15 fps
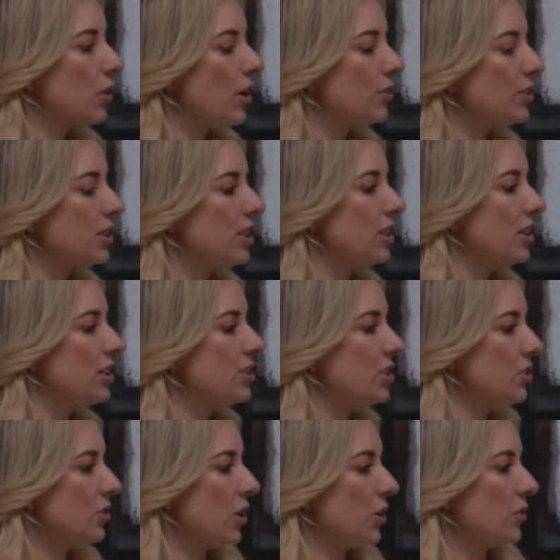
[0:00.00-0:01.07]
throughout the year, as
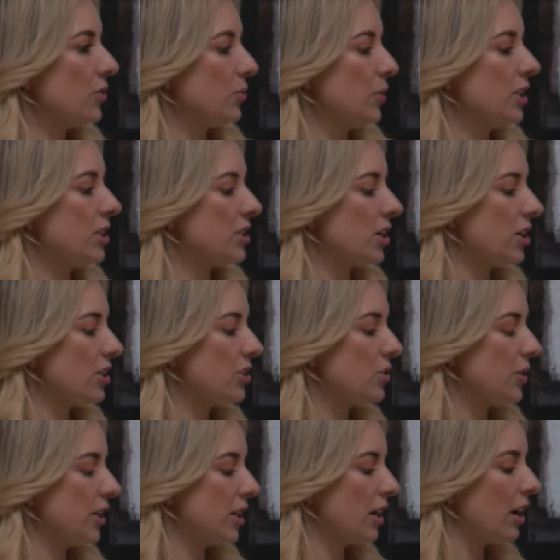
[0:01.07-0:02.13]
you know, we started
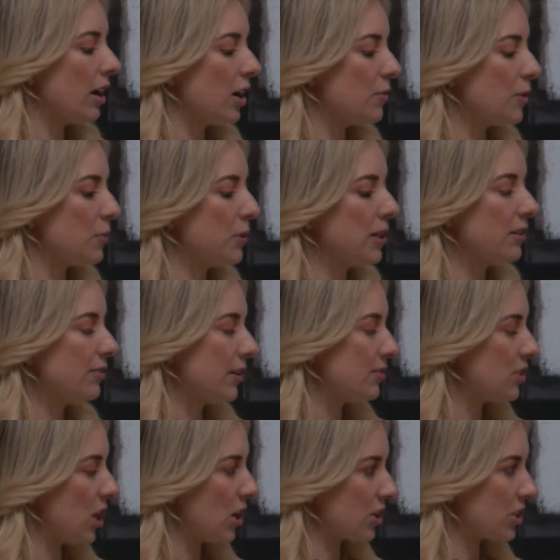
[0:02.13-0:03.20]
doing um, the
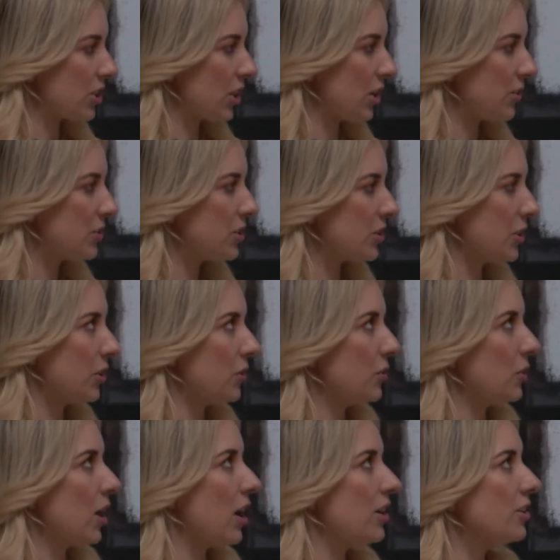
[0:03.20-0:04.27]
PFF dog show. So
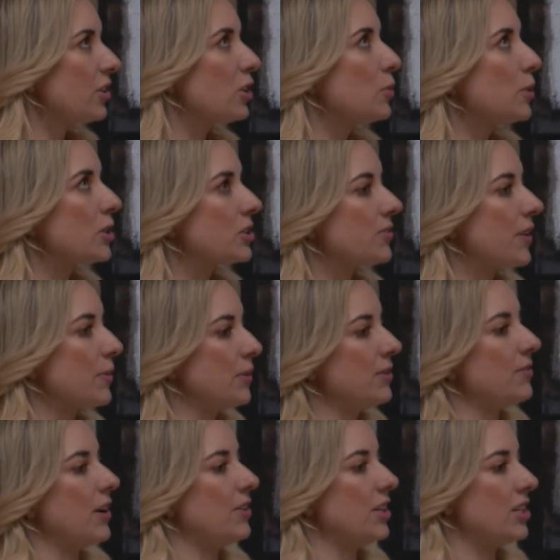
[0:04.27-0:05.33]
mm-hmm. under the Pierce
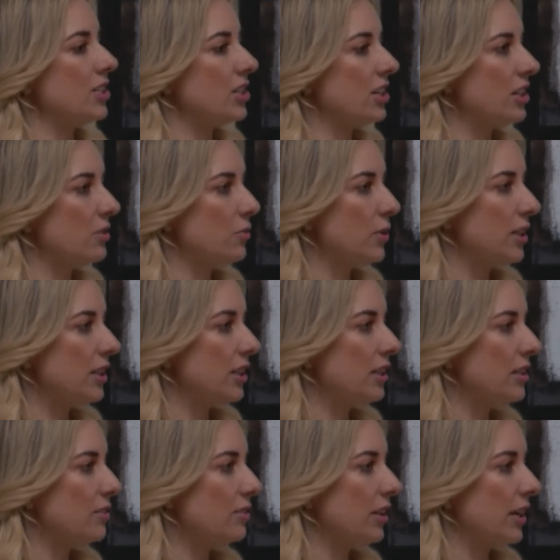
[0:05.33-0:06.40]
Family Foundation,
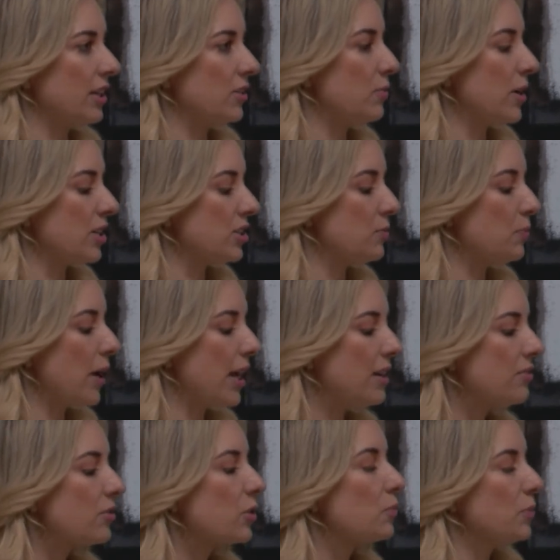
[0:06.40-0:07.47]
we, like you mentioned,
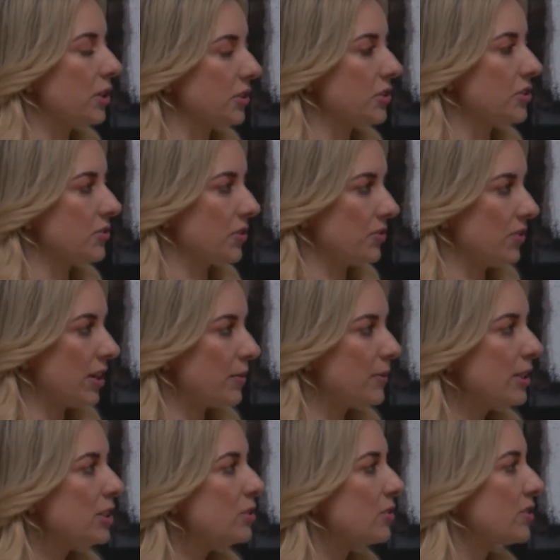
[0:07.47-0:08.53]
pay for bills for
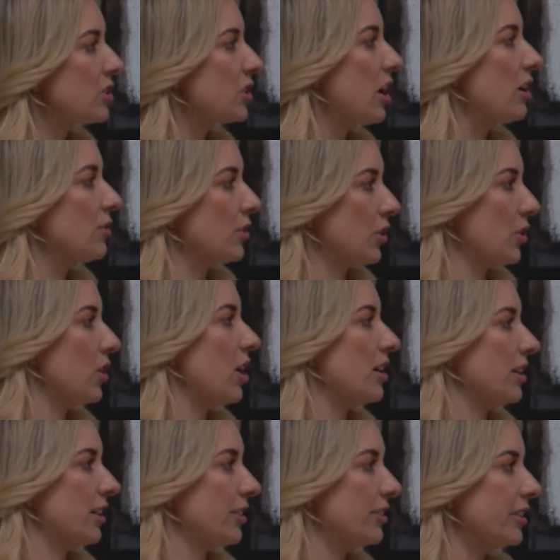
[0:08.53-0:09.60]
families who have a child with a
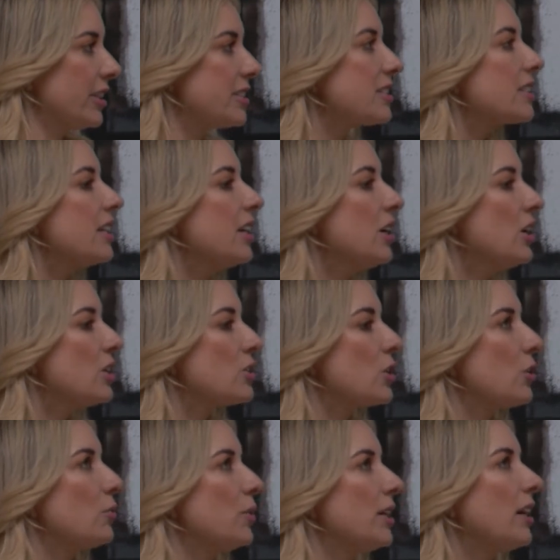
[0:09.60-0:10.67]
chronic illness.
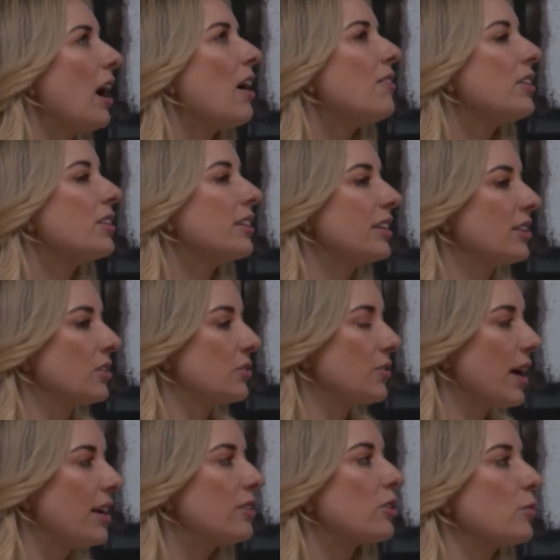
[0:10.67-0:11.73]
So we cover like their
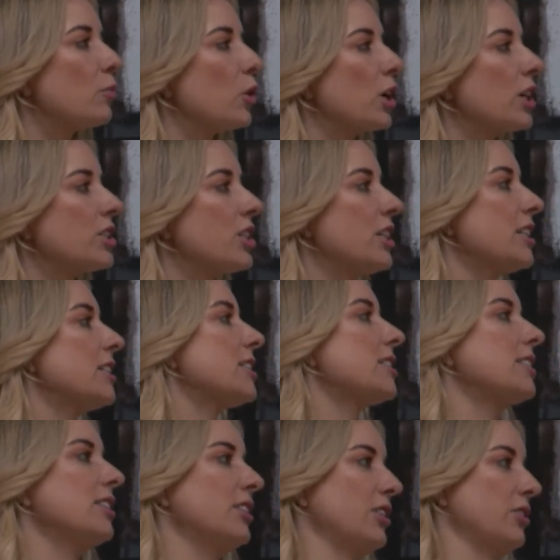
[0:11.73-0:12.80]
rent or
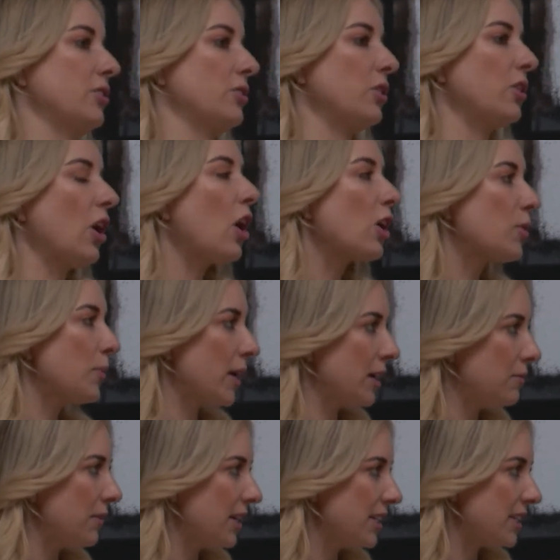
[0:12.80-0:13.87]
mortgages, you know, car
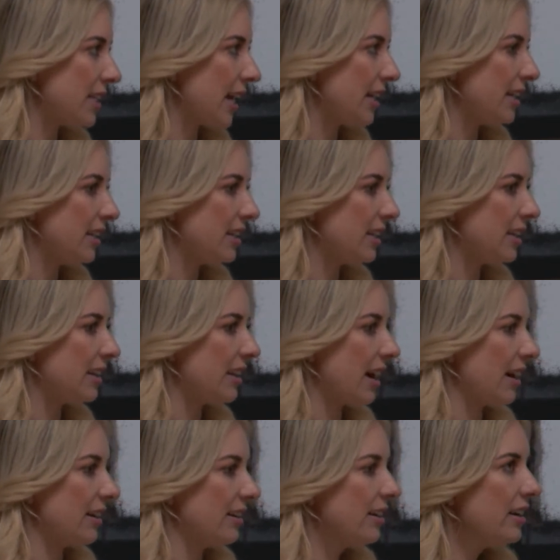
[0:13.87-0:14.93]
payments, anything
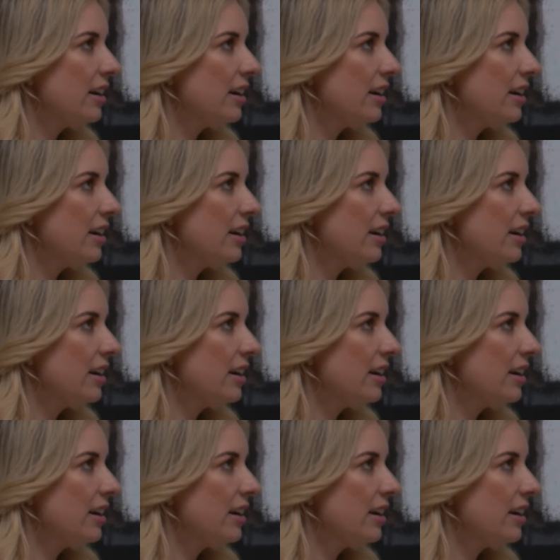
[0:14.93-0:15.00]
that